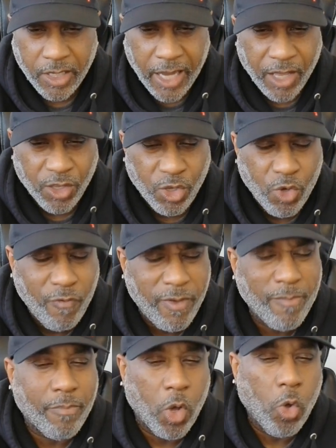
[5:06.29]
Now, you've
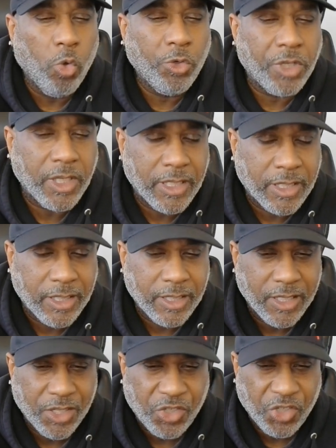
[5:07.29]
emboldened
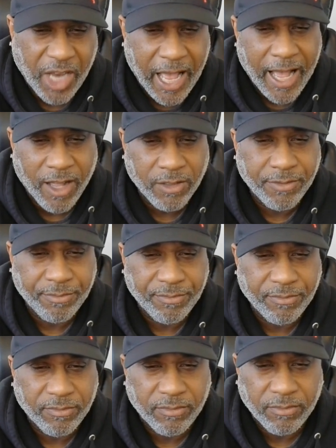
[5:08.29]
this child
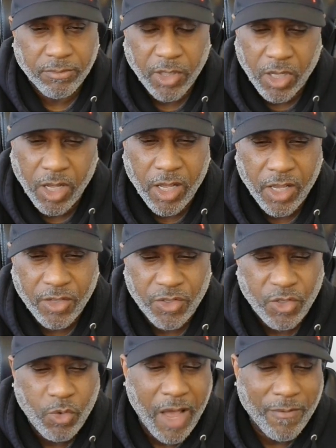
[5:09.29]
because
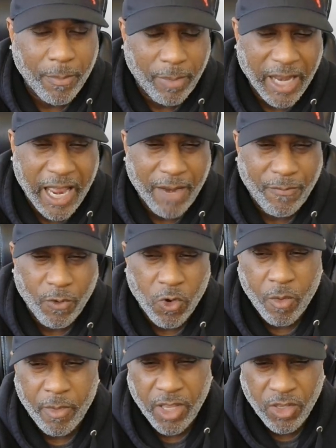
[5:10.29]
you have a
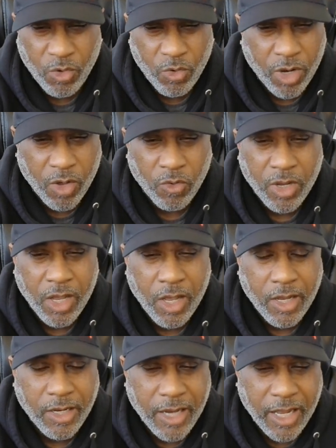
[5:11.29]
platform and you don't
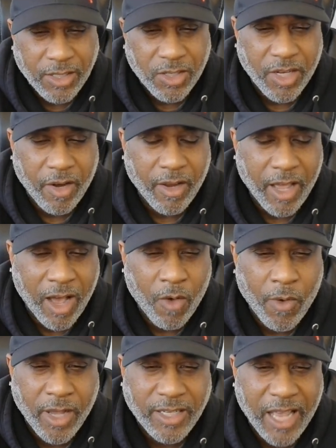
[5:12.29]
necessarily
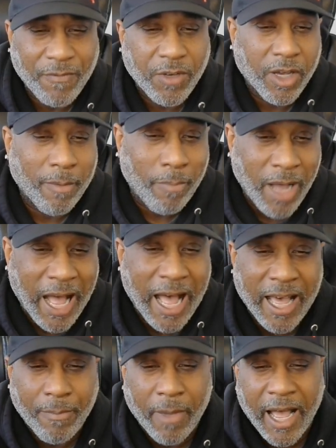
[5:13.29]
always have to
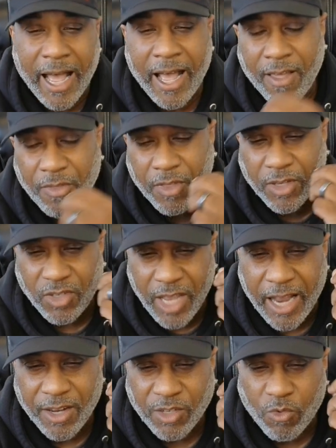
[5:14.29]
abide by the
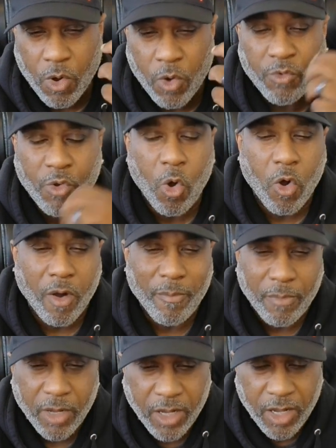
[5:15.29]
status quo
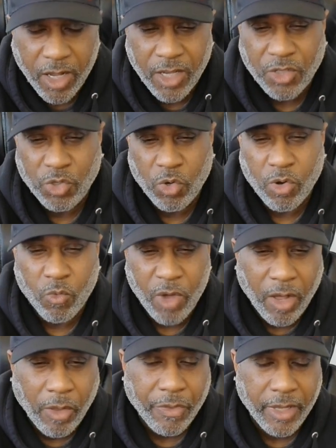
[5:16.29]
norm because you're
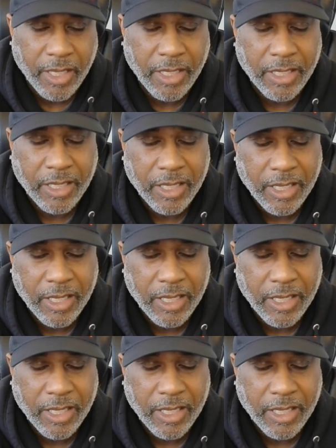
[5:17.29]
wealthy